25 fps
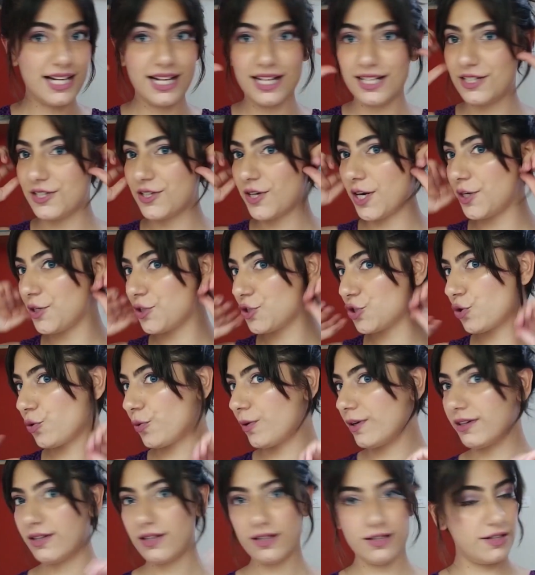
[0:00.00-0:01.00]
I'll try to
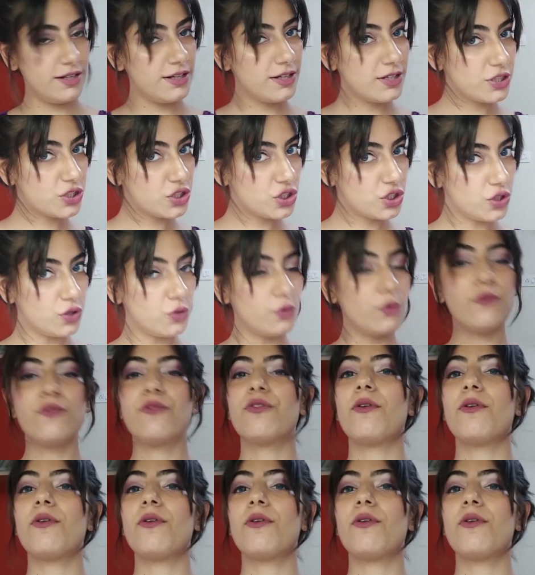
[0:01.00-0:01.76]
show it to you